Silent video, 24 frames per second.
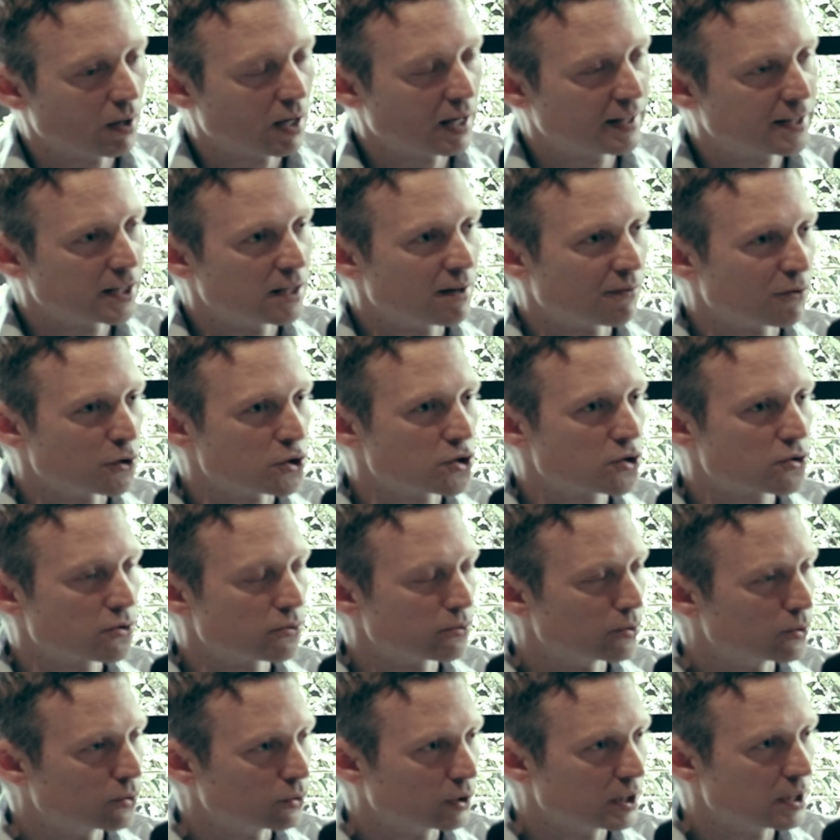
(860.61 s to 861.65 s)
I can never
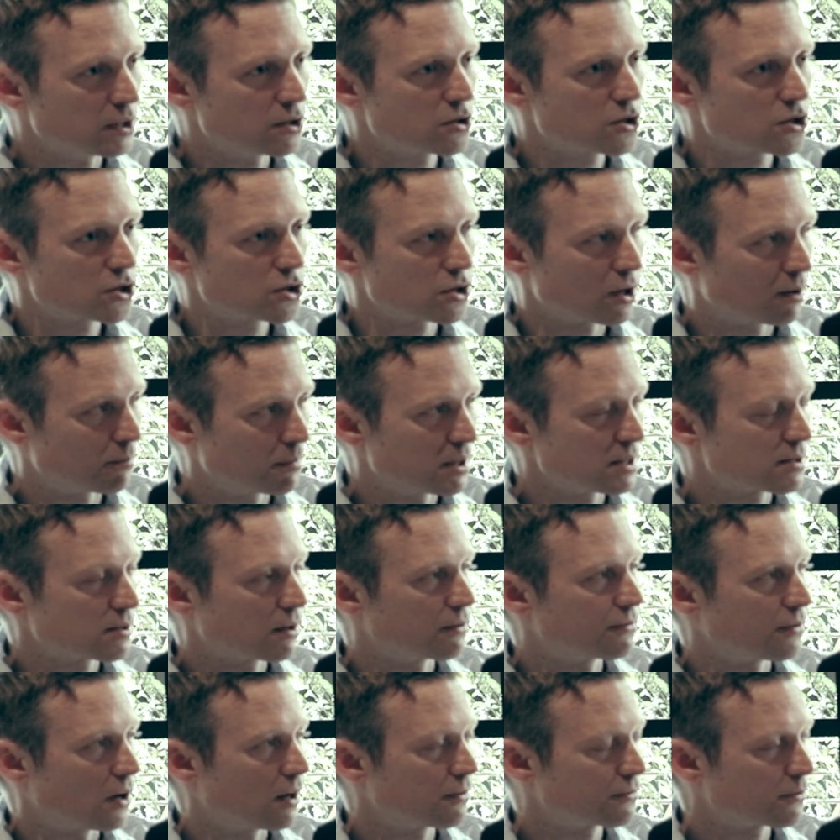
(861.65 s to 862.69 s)
truly shut
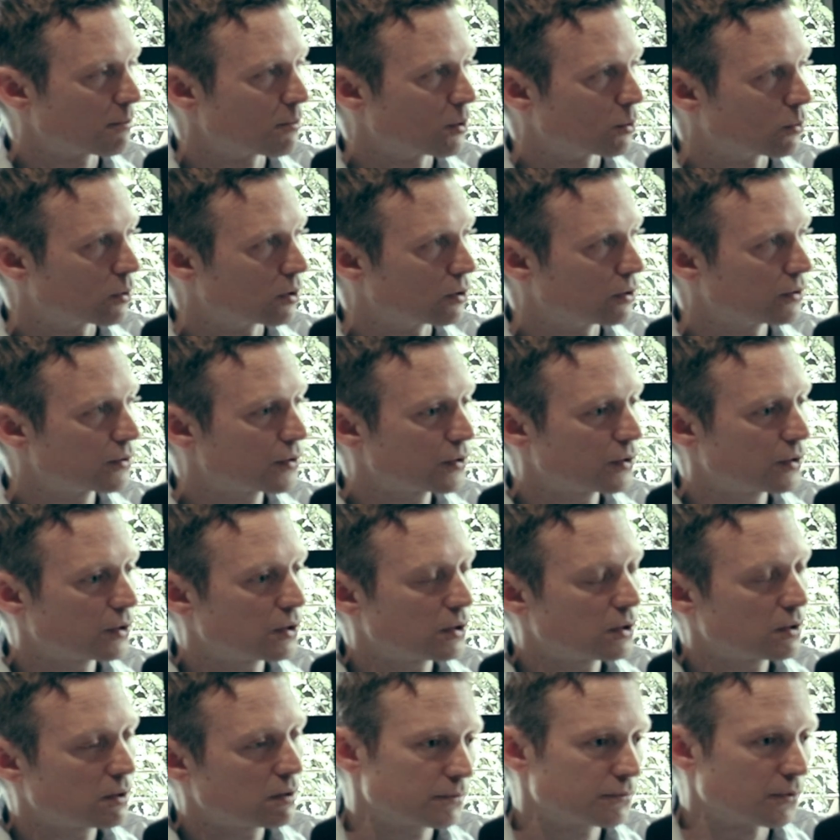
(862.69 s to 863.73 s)
myself off from the world,
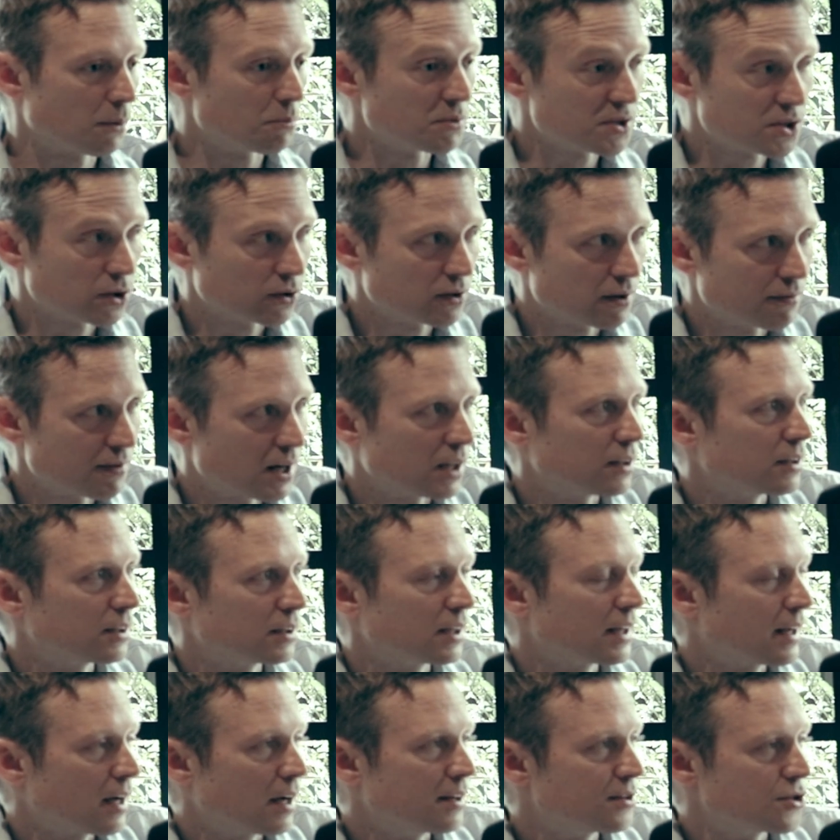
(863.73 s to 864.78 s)
from the Silicon Valley.
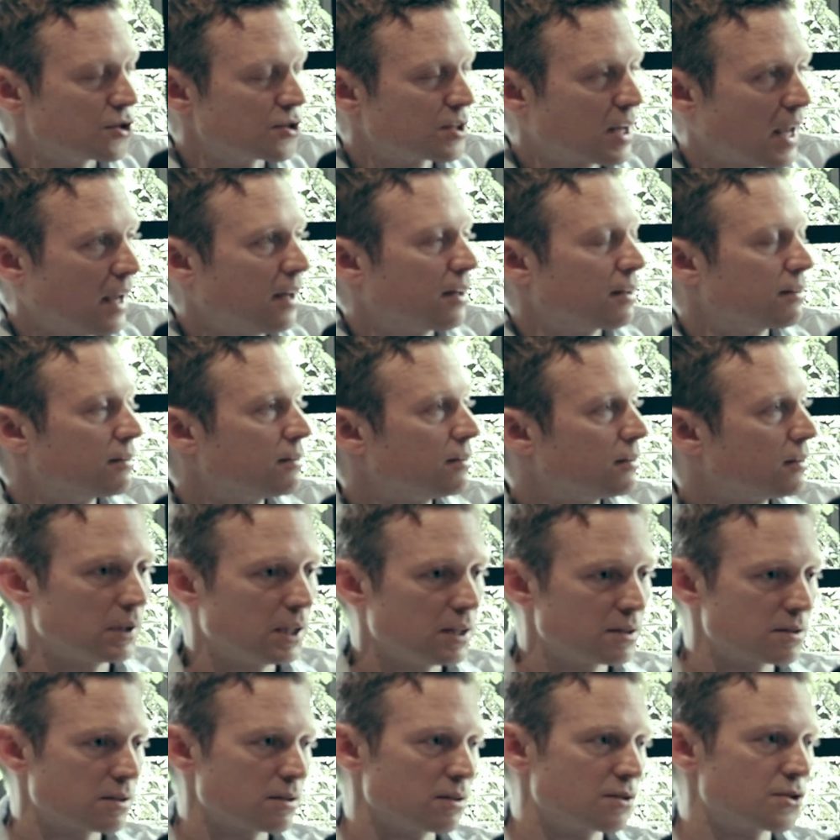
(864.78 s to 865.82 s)
Like, I just can't.
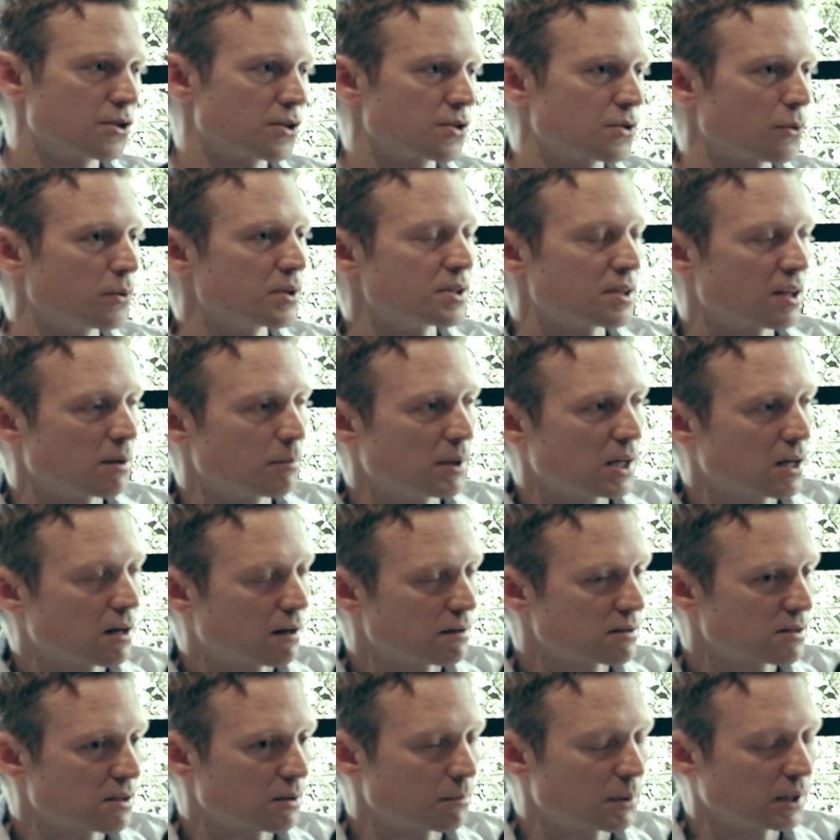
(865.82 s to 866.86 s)
It's just always going to be a
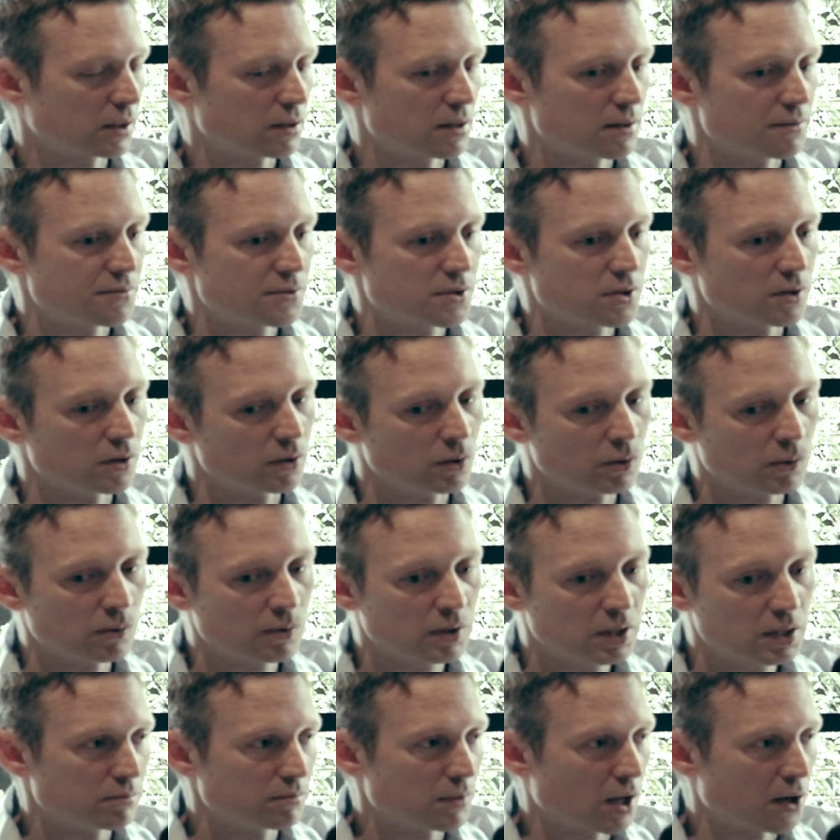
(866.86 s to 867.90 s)
constant in my life. So
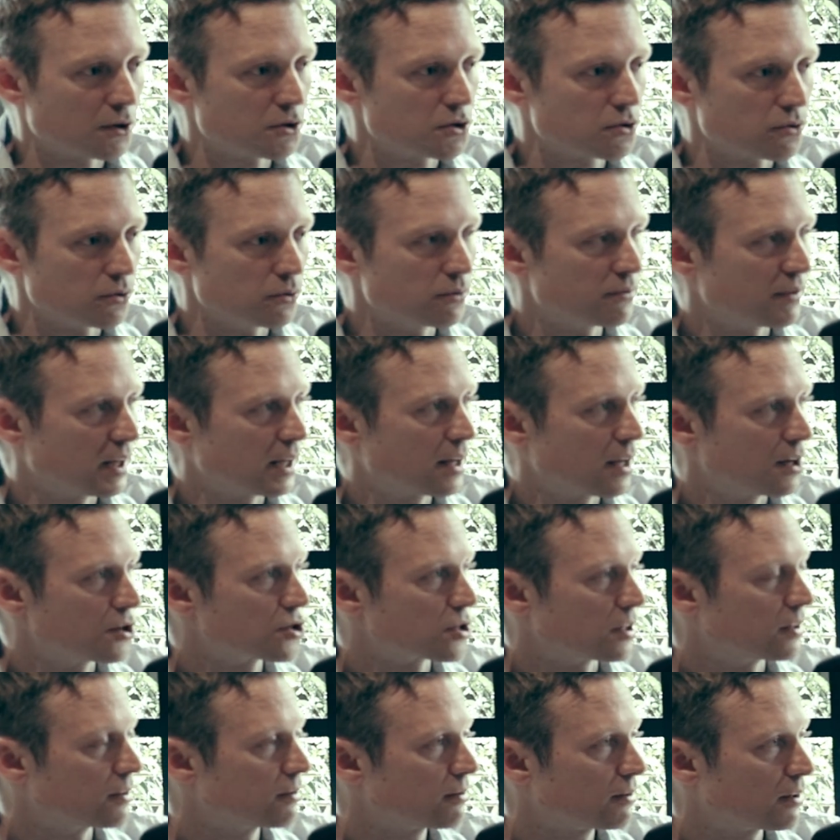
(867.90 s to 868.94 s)
not a true
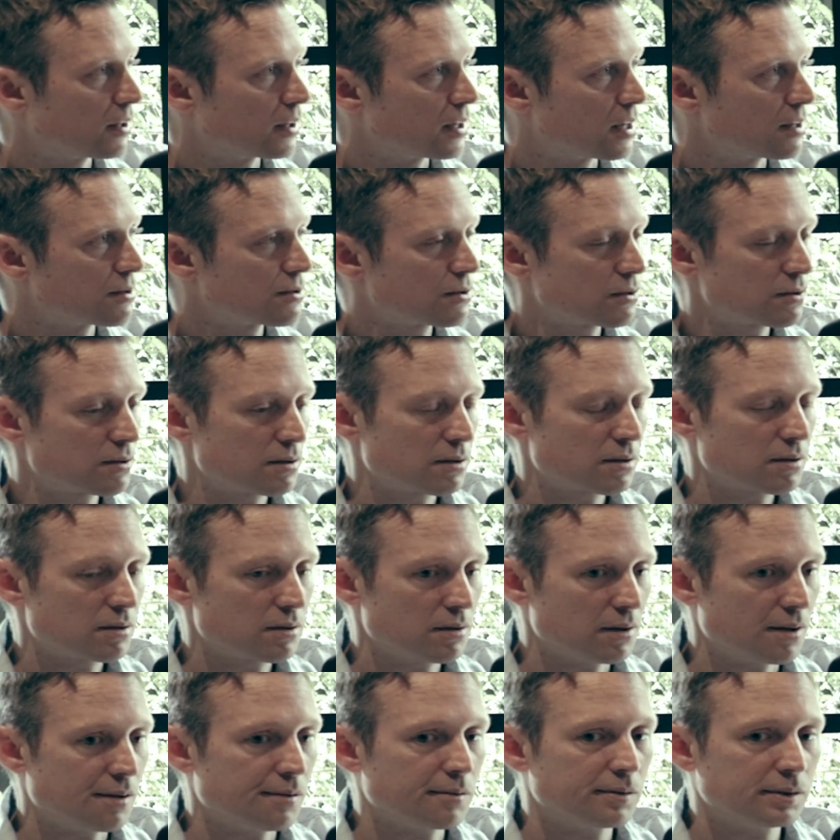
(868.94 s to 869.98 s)
vacation, I guess.
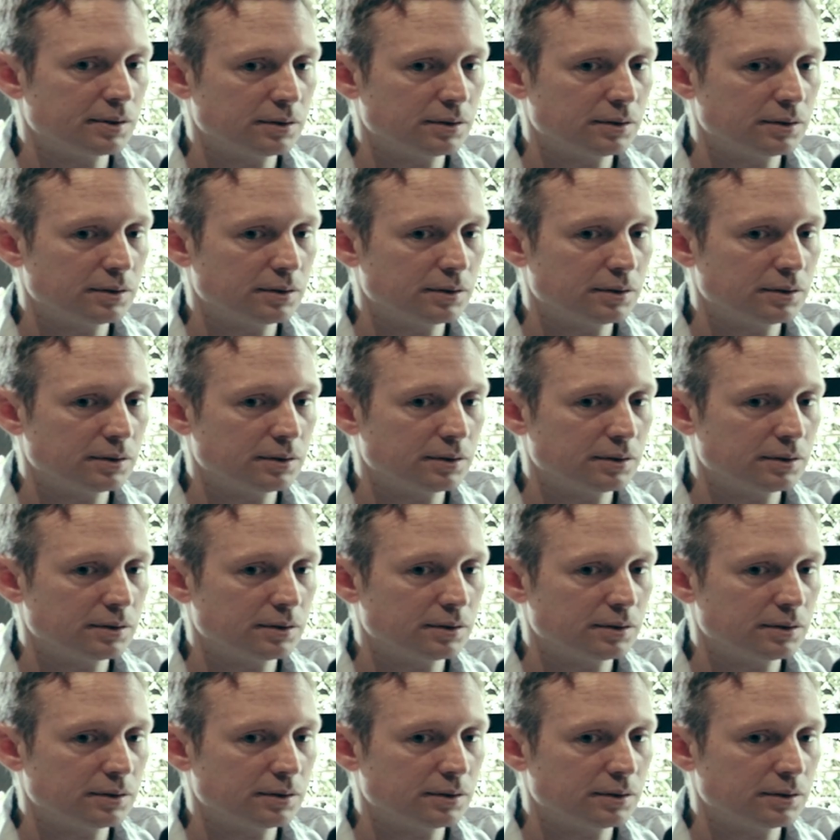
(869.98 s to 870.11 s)
Yeah.